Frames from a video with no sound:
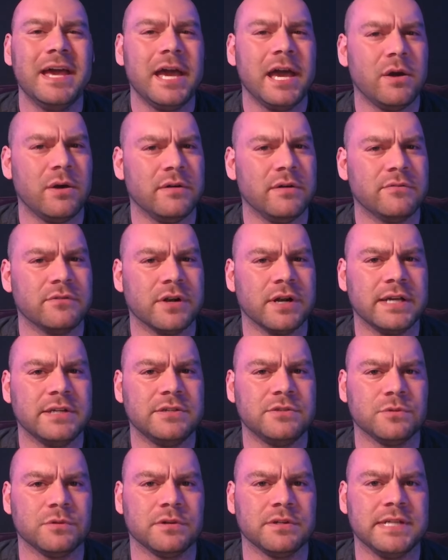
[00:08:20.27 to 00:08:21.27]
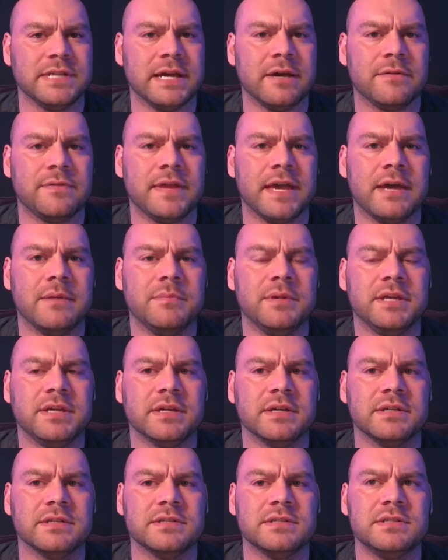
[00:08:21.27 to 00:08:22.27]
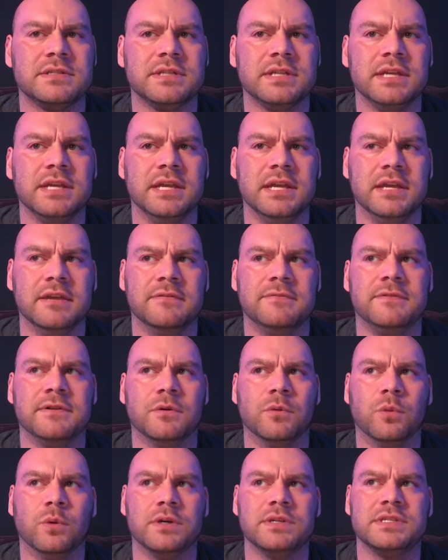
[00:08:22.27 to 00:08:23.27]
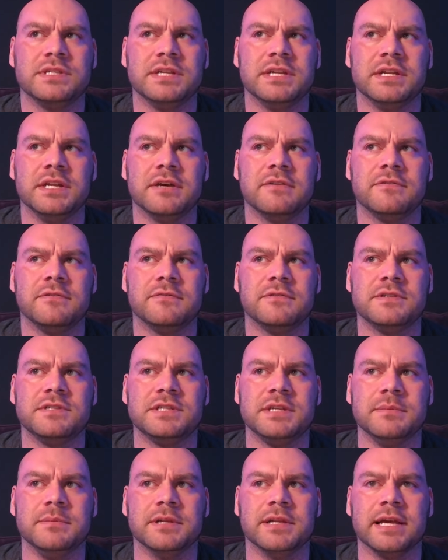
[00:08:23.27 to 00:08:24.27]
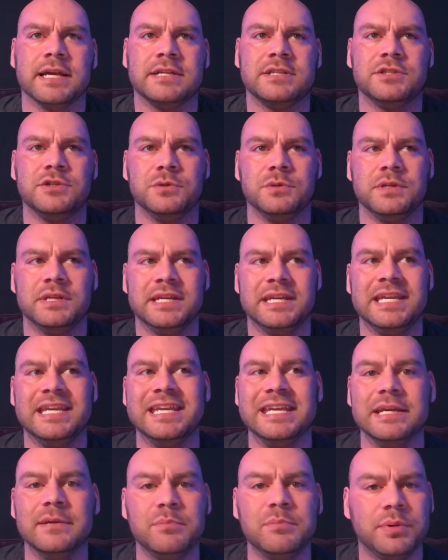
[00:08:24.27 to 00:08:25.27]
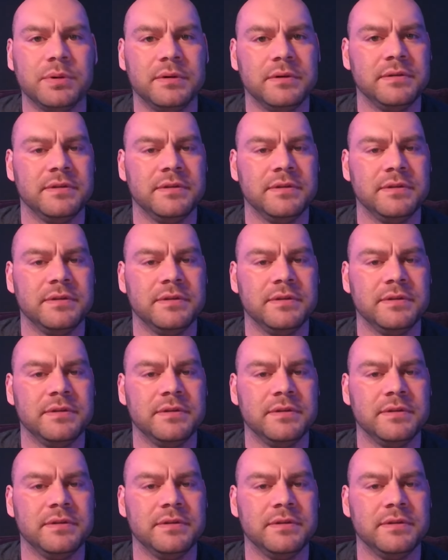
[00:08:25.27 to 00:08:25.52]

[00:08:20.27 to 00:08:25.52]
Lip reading: However, I sort of doubt that, because if it wasn't enough of a stimuli to keep